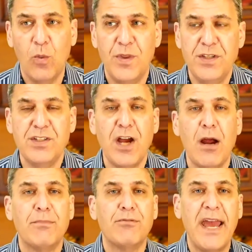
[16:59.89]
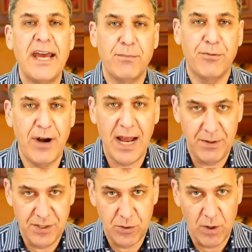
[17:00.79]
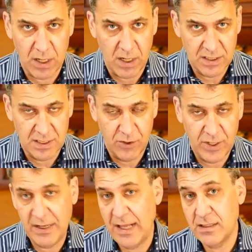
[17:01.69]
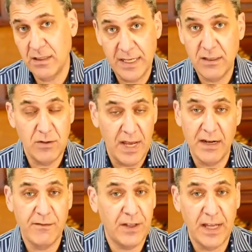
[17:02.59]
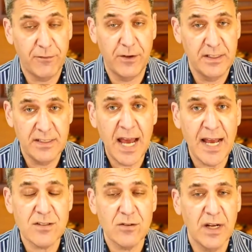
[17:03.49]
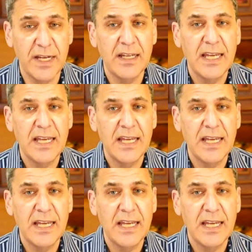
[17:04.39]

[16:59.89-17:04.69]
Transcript: This is our brand promise to our customer. And that's like United Fly the Friendly Skies, right?